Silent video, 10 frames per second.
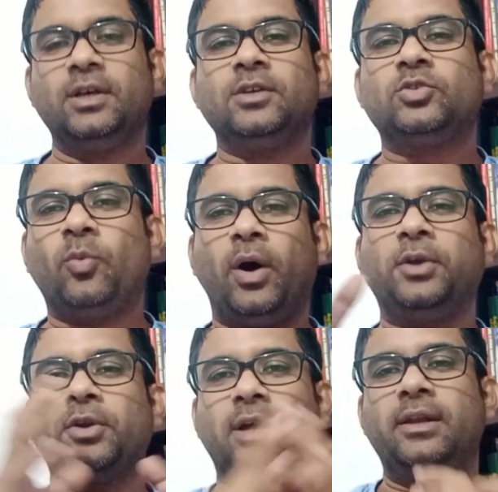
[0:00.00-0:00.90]
So
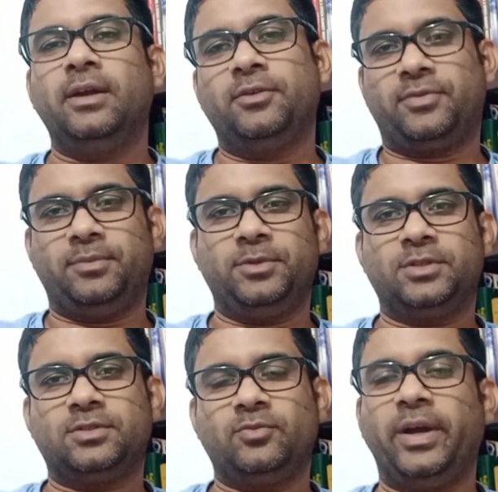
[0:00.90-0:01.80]
what you can learn from
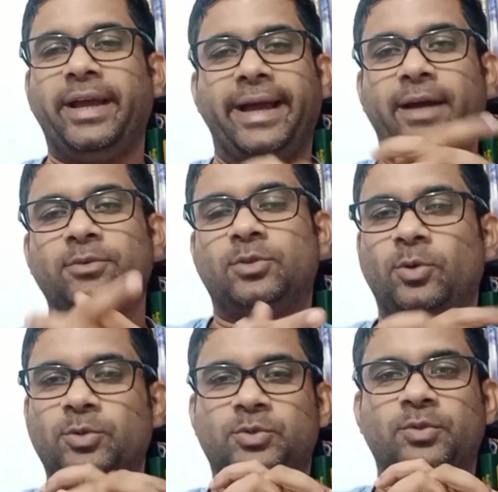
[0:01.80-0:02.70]
this? Why I have
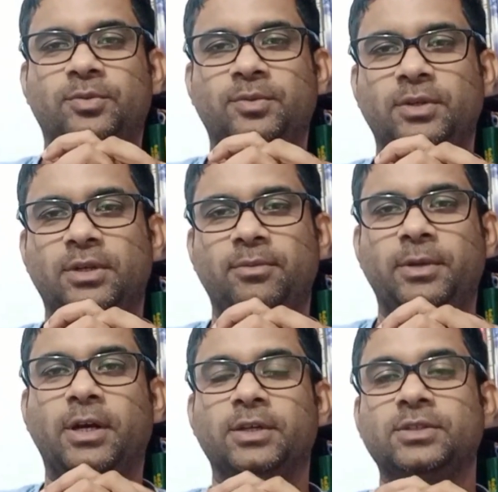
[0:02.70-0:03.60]
told so?
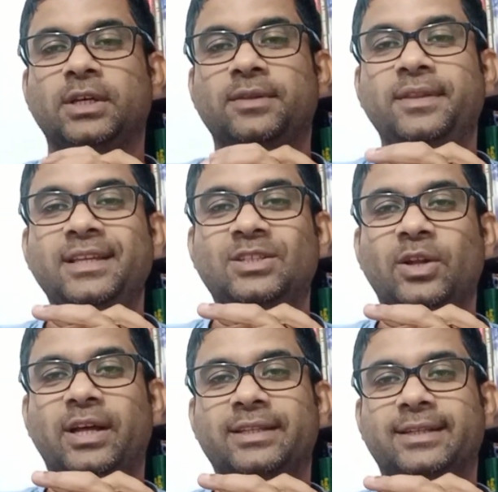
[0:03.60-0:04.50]
Because these
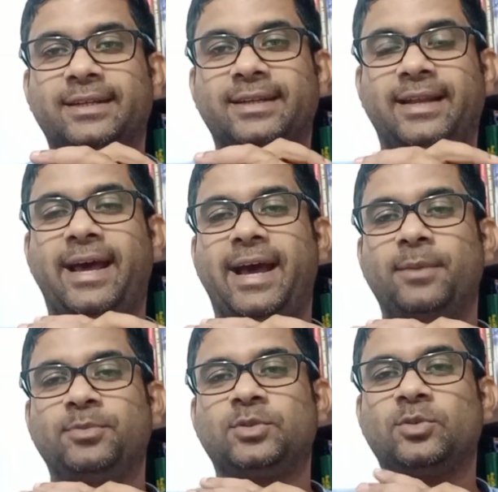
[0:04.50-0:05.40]
are the
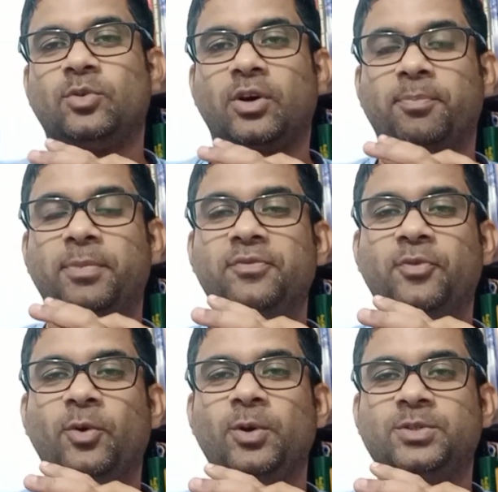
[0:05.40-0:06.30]
traps or
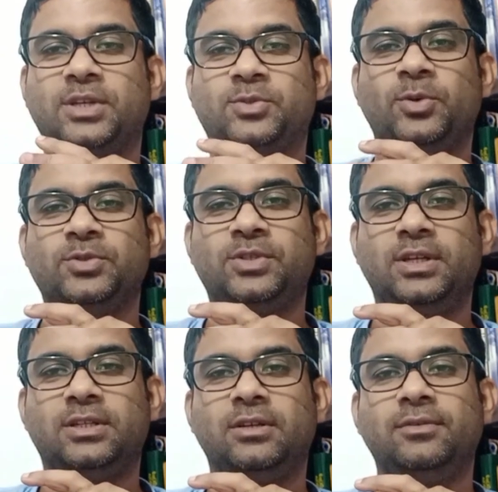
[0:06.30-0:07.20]
pitfalls
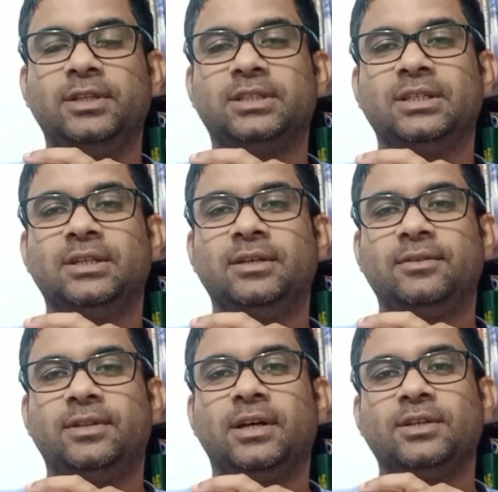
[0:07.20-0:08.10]
associated with
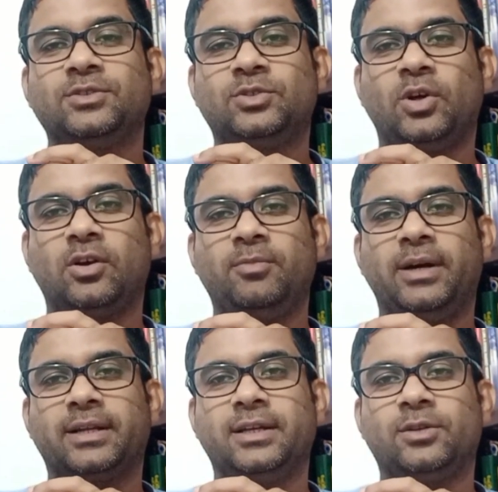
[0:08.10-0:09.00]
the stock
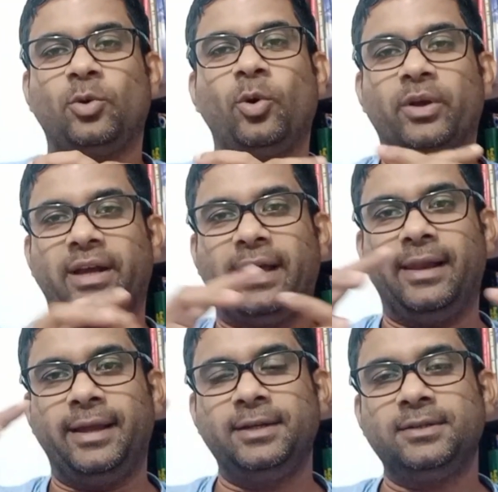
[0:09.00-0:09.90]
market or
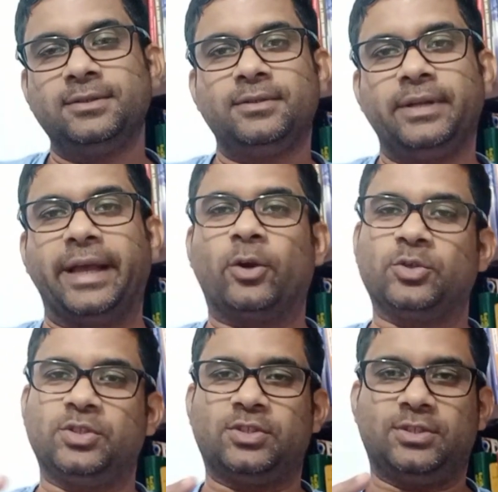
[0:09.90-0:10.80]
allied
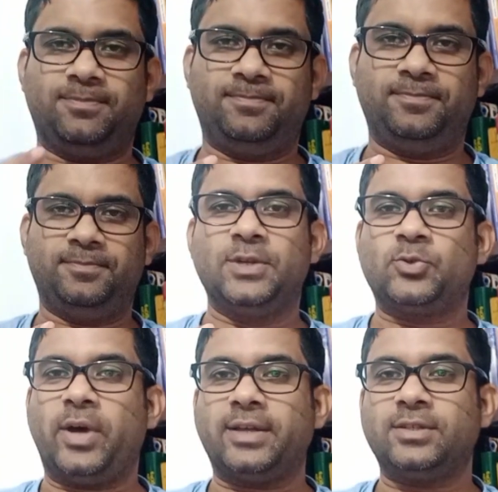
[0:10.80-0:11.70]
ecosystem.
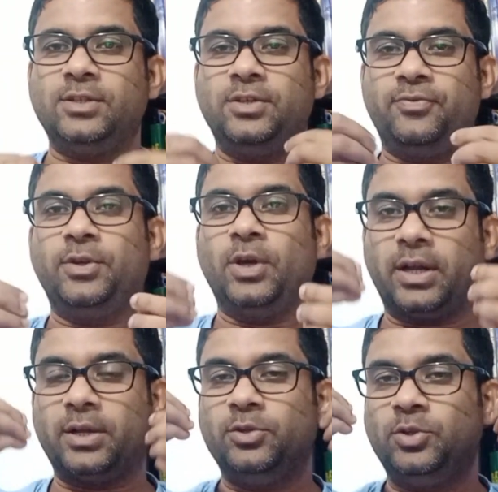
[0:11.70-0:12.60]
So if you
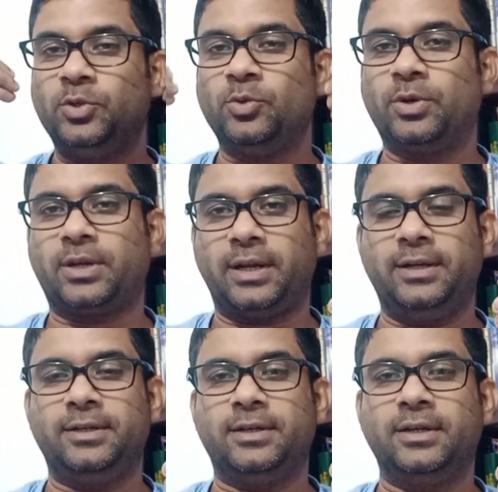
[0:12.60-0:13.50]
are a new
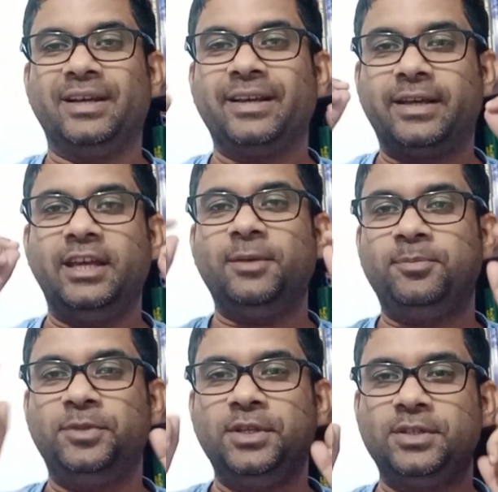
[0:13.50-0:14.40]
trader,
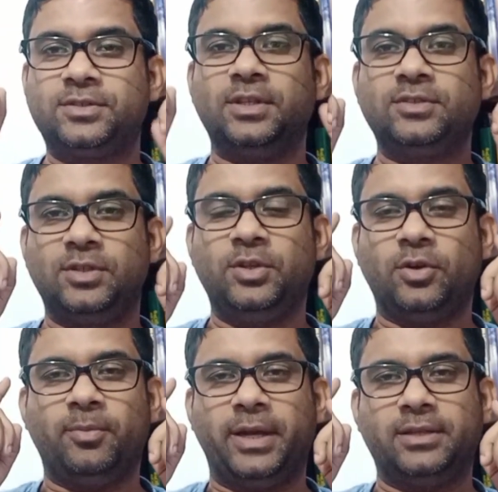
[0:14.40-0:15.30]
keep these things in
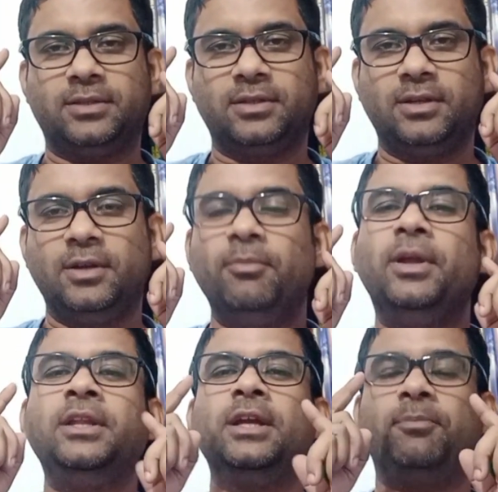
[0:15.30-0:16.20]
your mind.
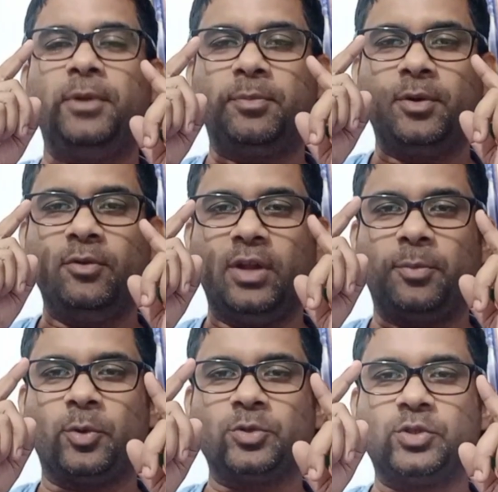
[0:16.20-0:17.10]
Many people will
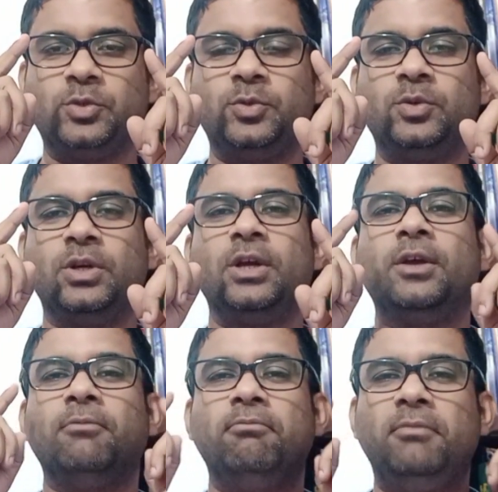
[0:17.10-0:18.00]
approach you.
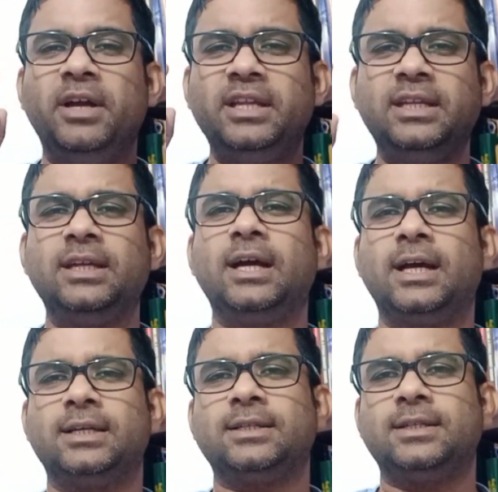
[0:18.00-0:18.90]
Many
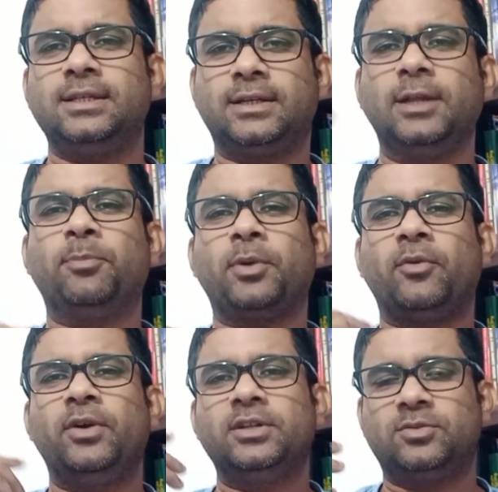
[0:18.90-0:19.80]
tip
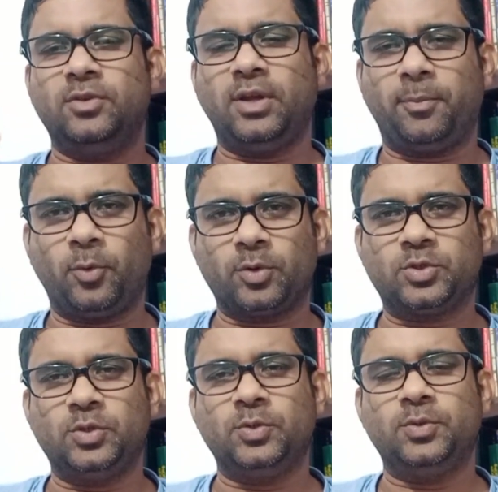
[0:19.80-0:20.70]
providers will
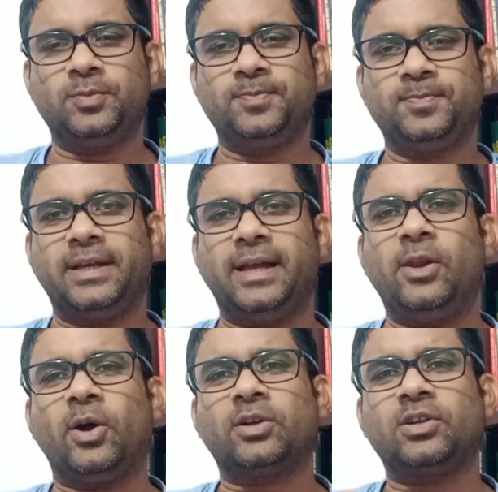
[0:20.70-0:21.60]
approach you. A
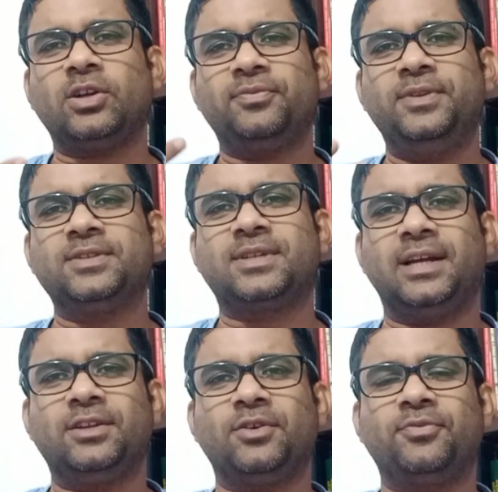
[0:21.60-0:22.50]
lot of these
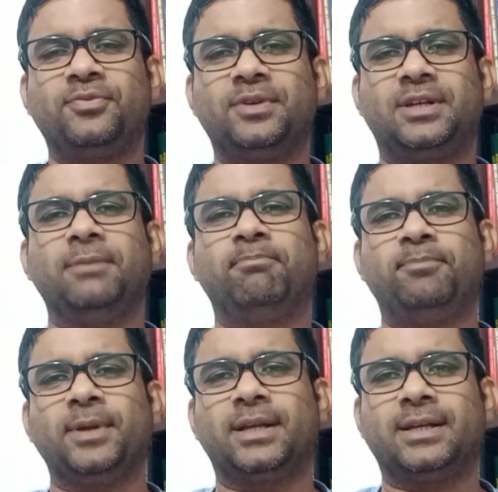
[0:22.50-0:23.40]
kind of
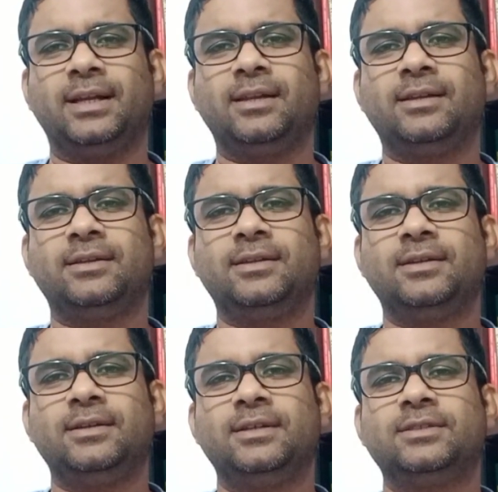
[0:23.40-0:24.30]
typical
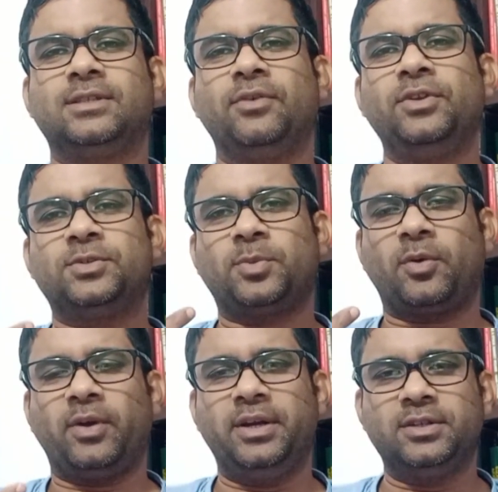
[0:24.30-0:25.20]
service
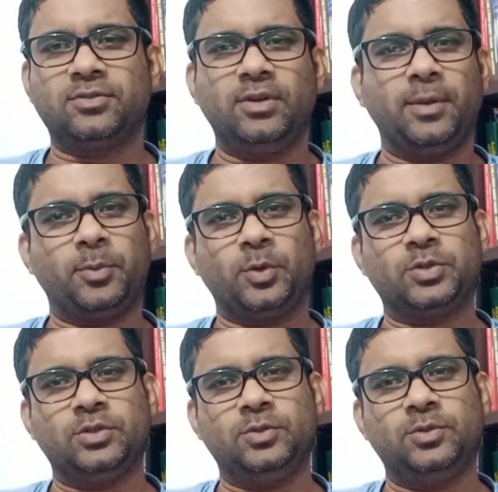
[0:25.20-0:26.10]
providers will
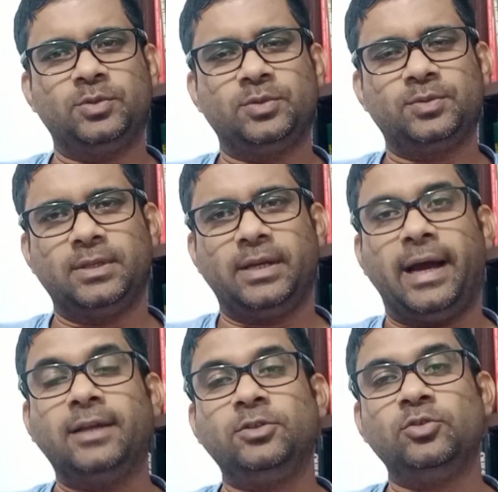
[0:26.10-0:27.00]
approach you,
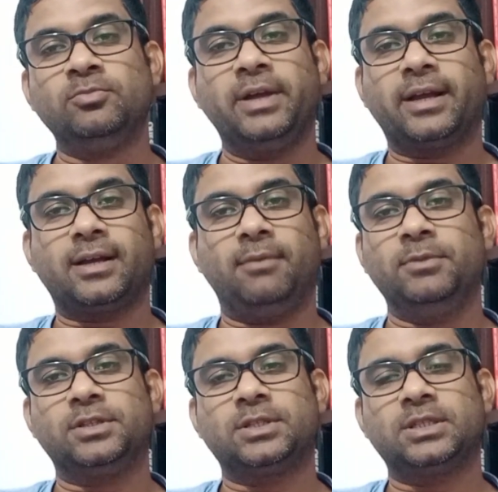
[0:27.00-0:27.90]
and you may
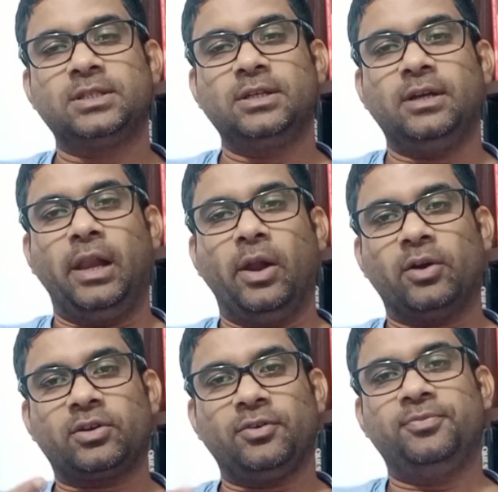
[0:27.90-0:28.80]
commit a
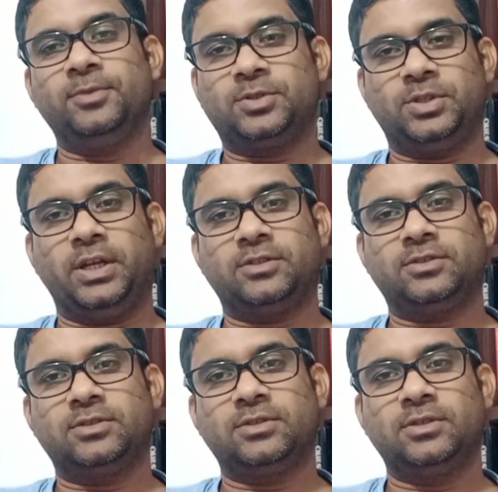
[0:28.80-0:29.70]
lot of
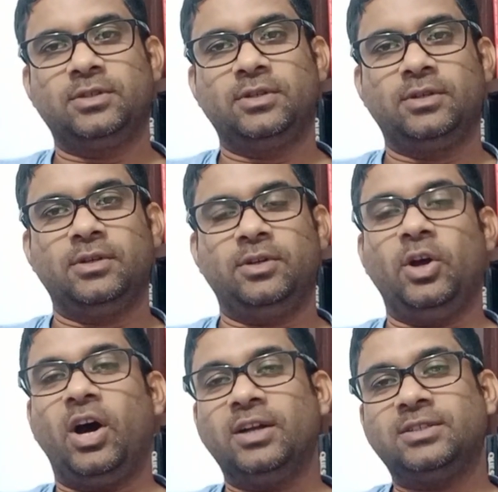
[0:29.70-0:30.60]
mistakes.
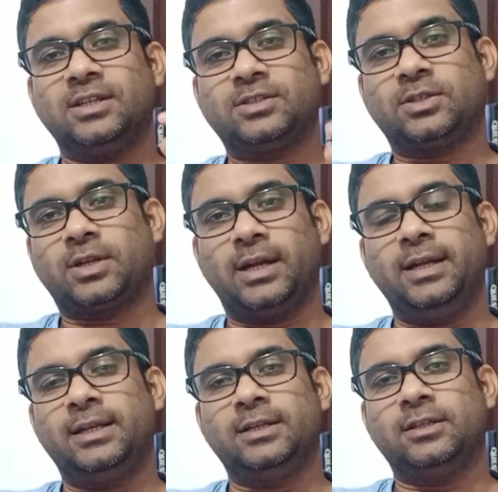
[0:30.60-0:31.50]
Not just
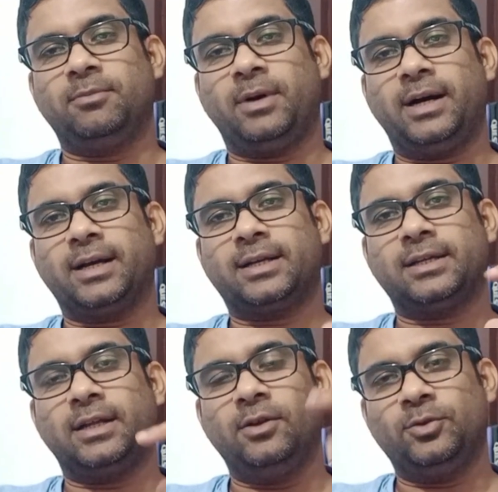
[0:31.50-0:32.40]
trading in the
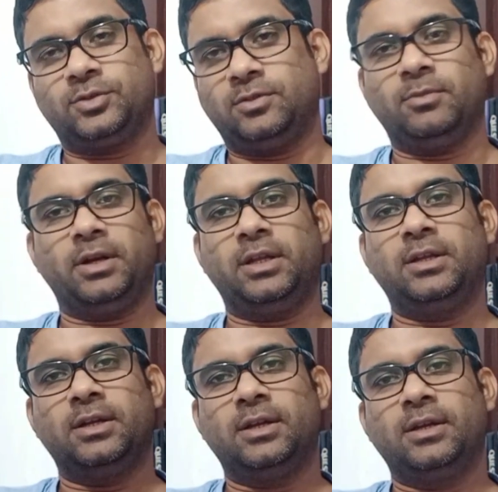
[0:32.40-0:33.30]
market and losing
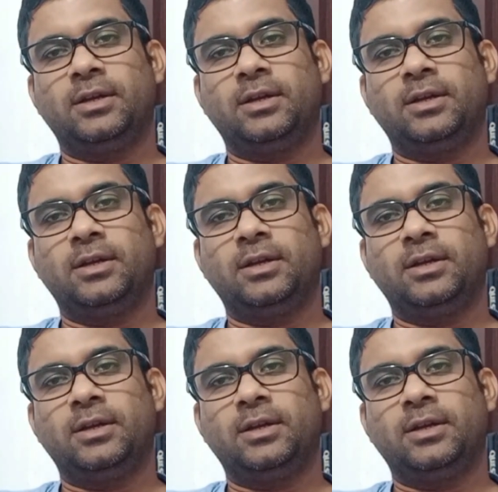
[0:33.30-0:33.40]
money.